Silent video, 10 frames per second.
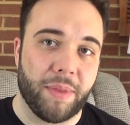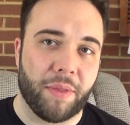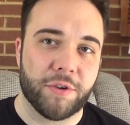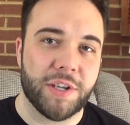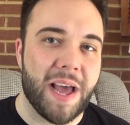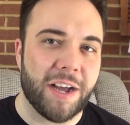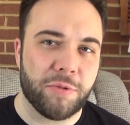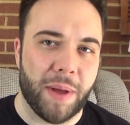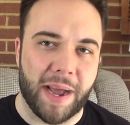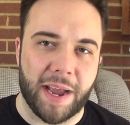Now there's an
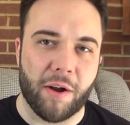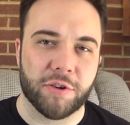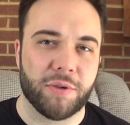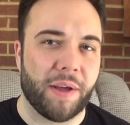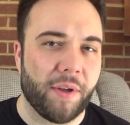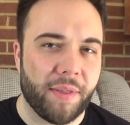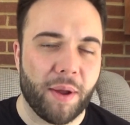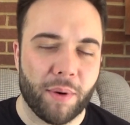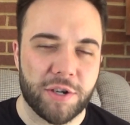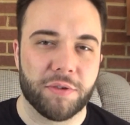X back here, so I thought
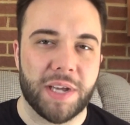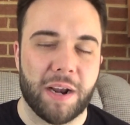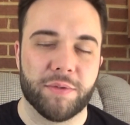the original title